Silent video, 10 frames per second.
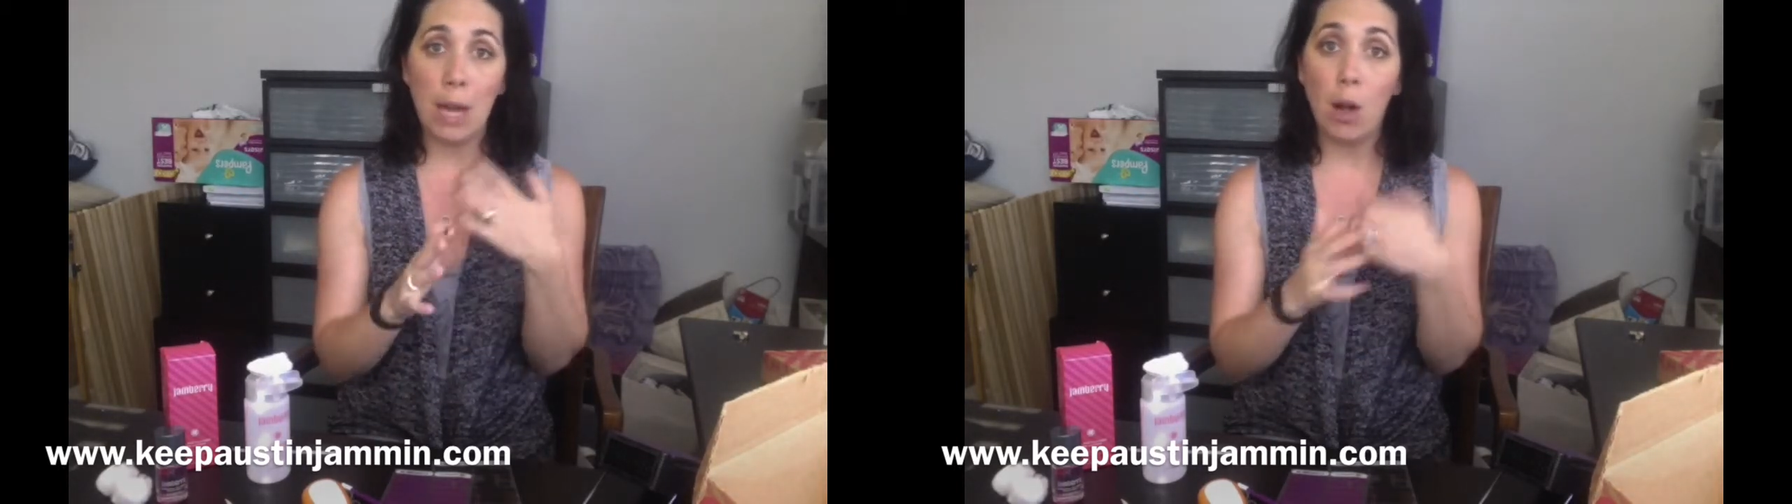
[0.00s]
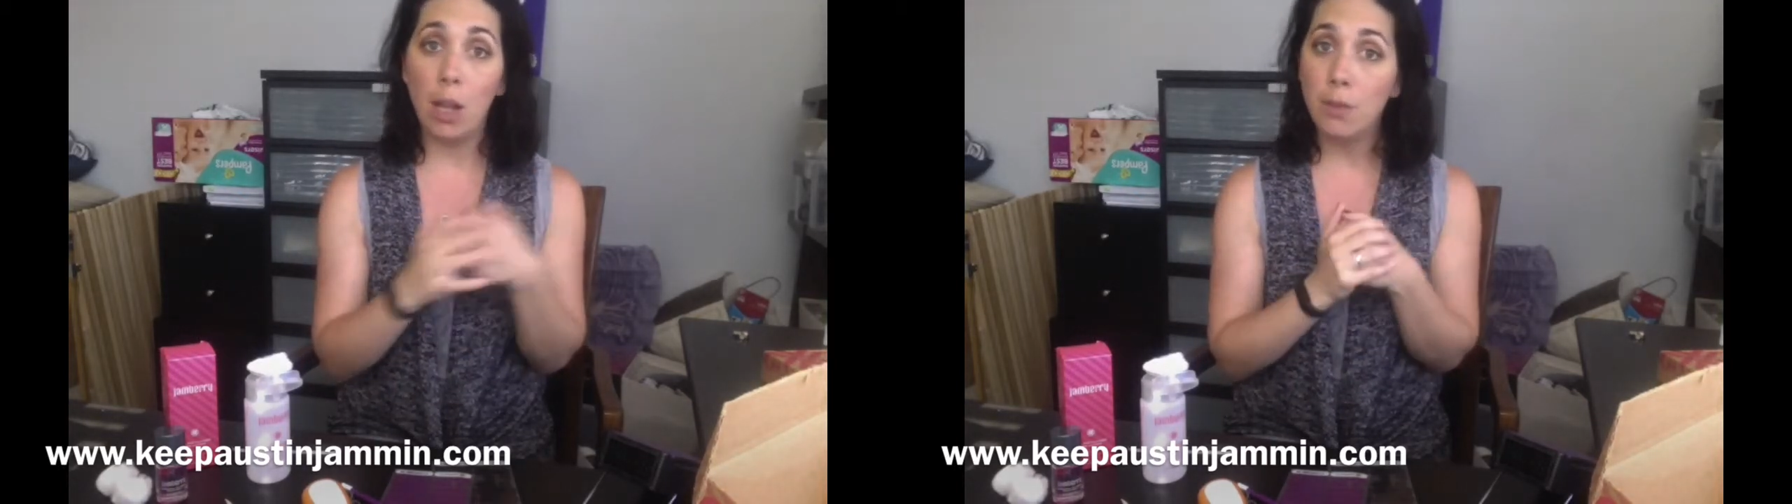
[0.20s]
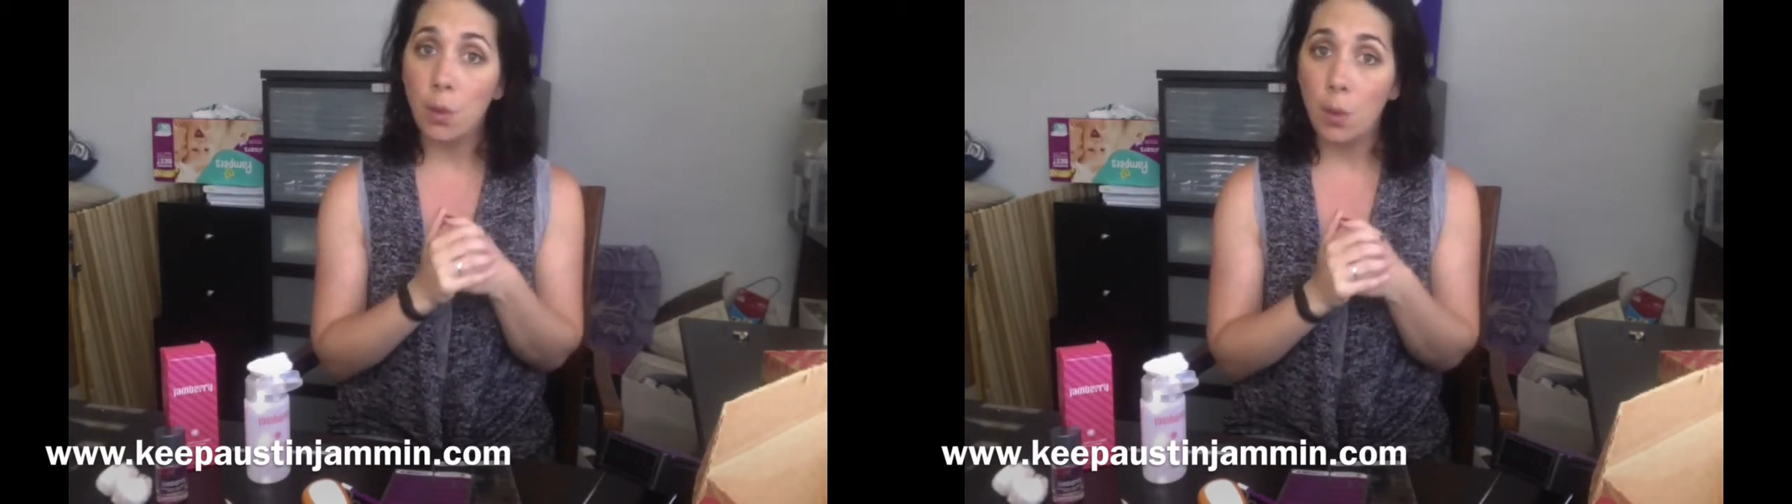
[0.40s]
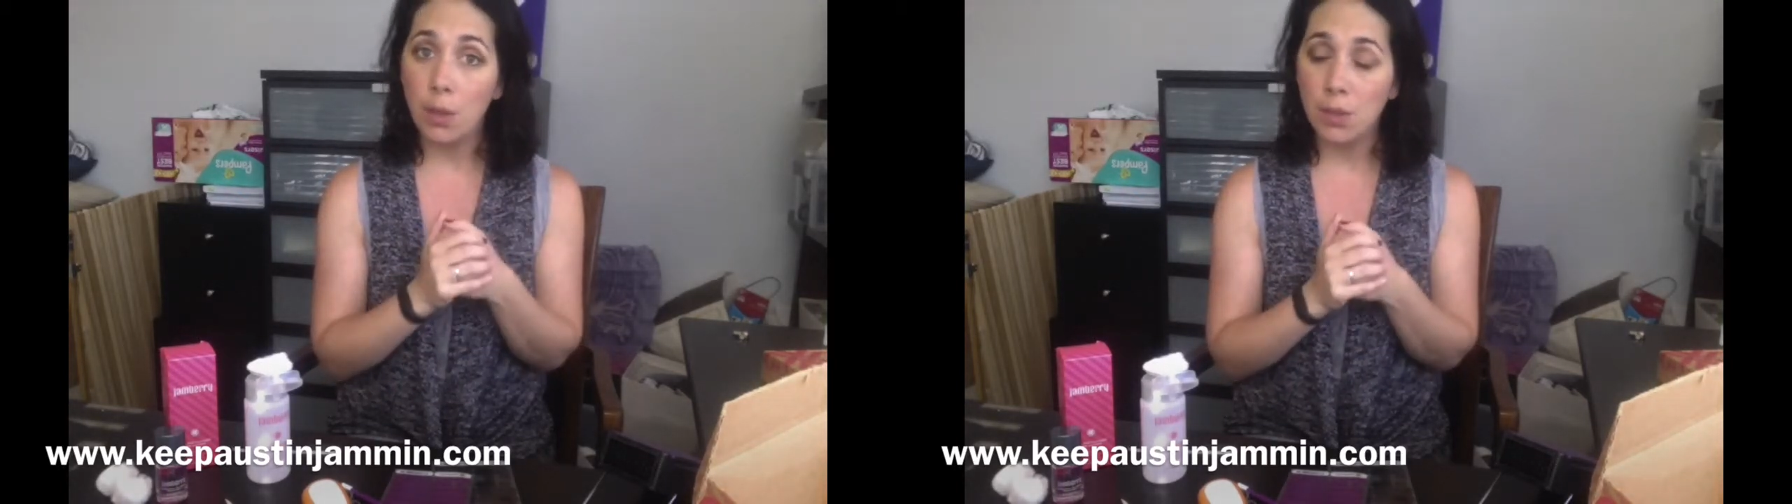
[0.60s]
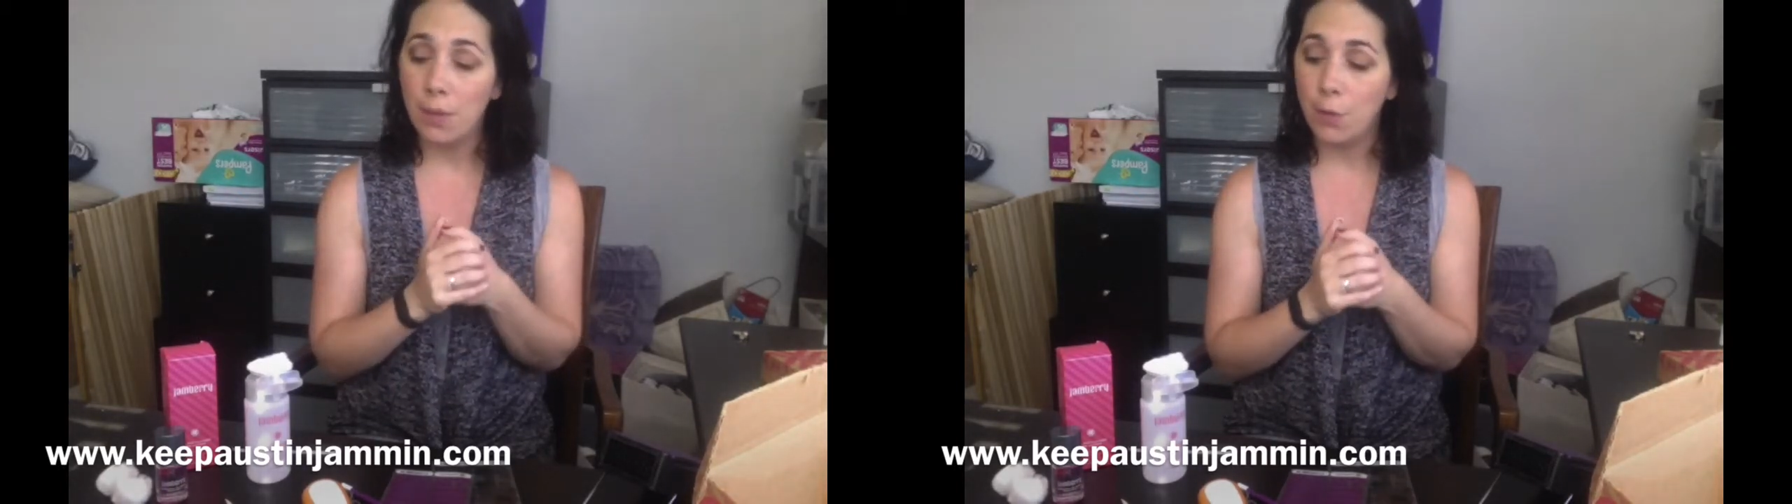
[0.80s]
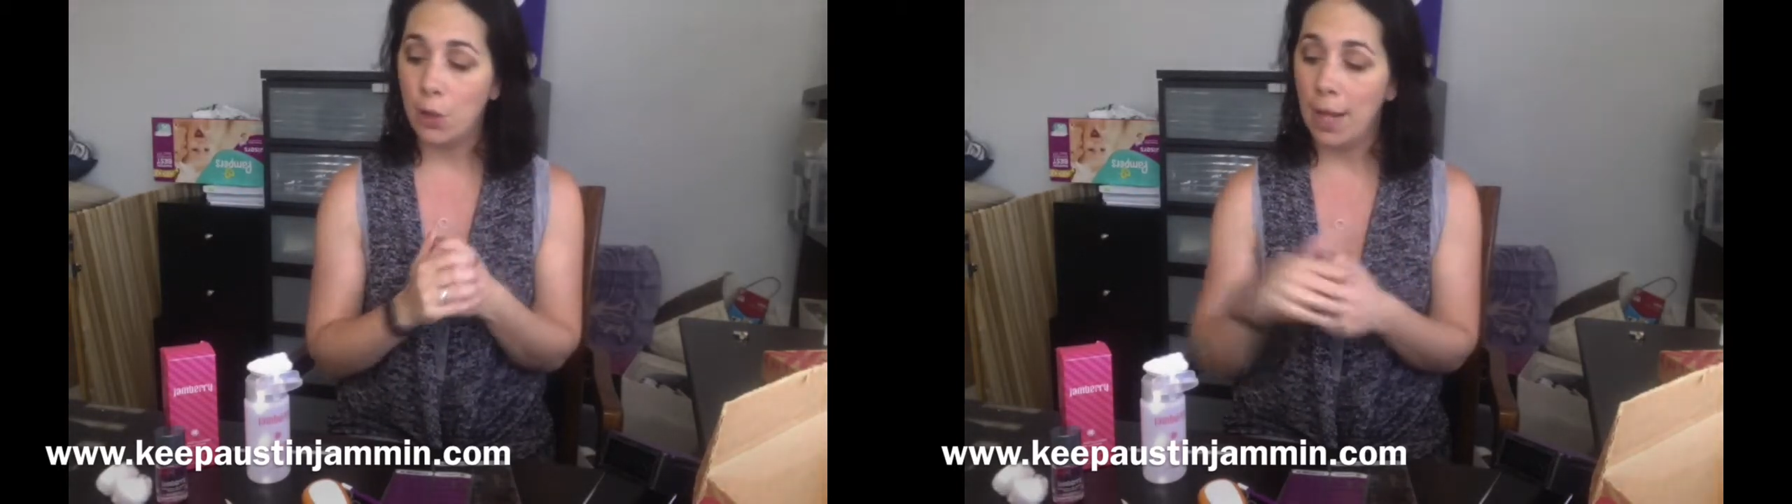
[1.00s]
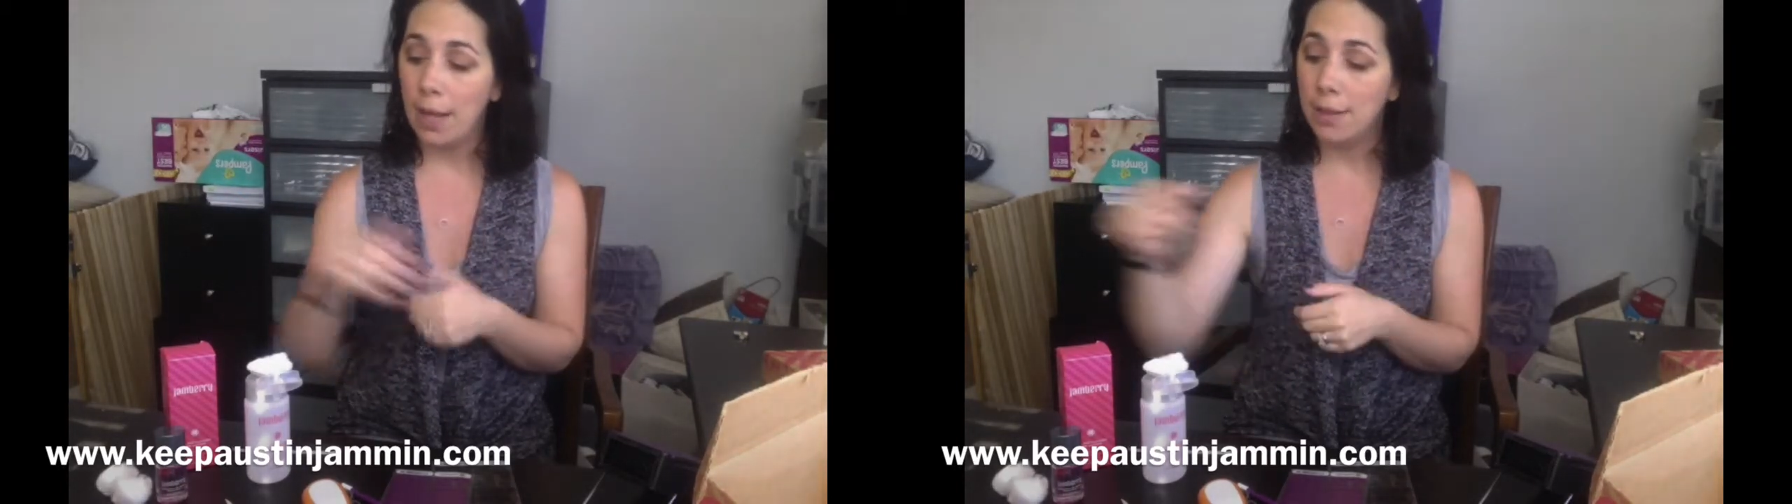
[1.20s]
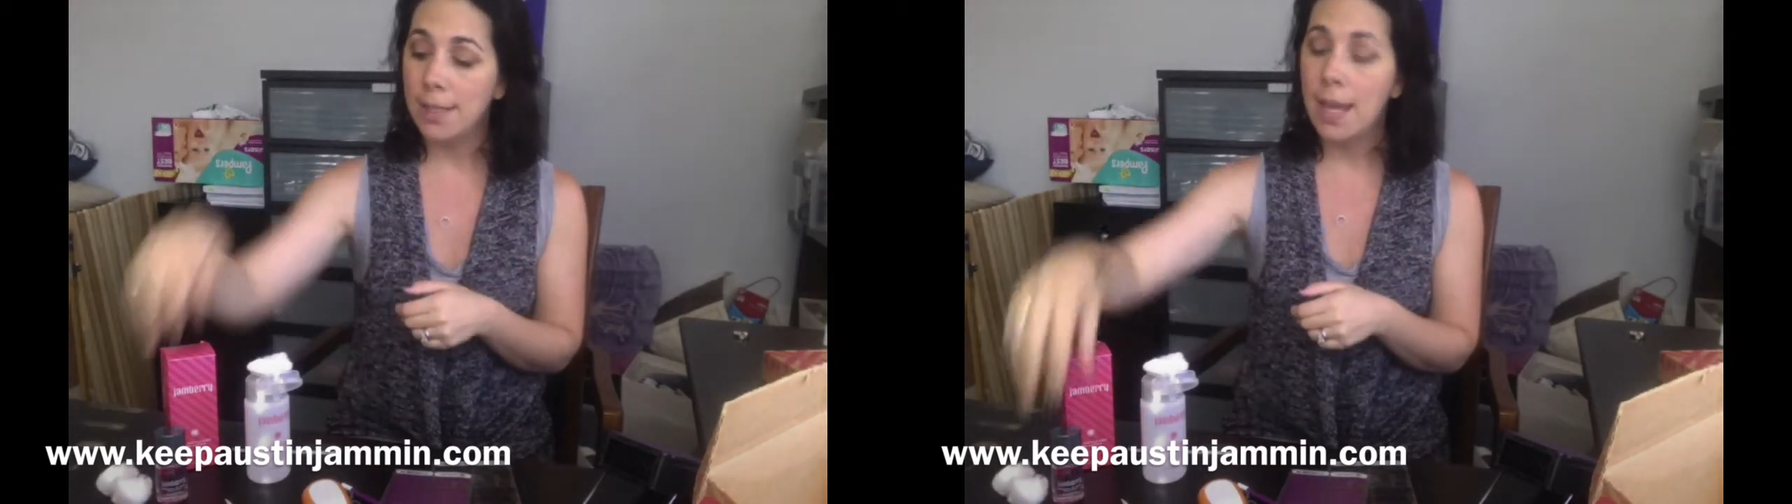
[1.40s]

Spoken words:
all of the oils off your nails.